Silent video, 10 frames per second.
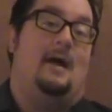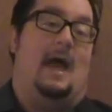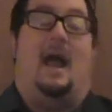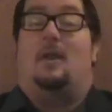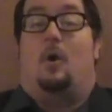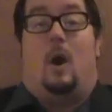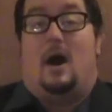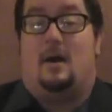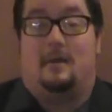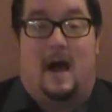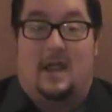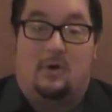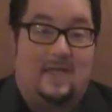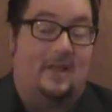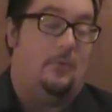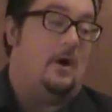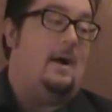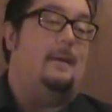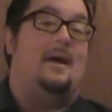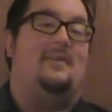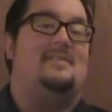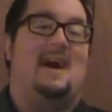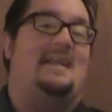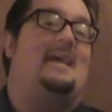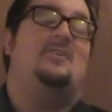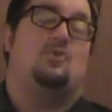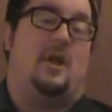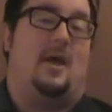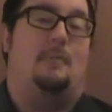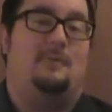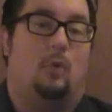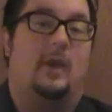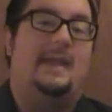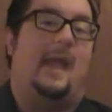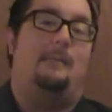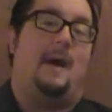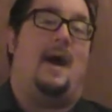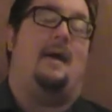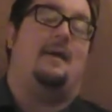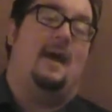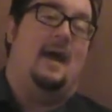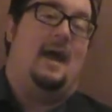And I know why. I know exactly why, because his 90 days ran out before he came back.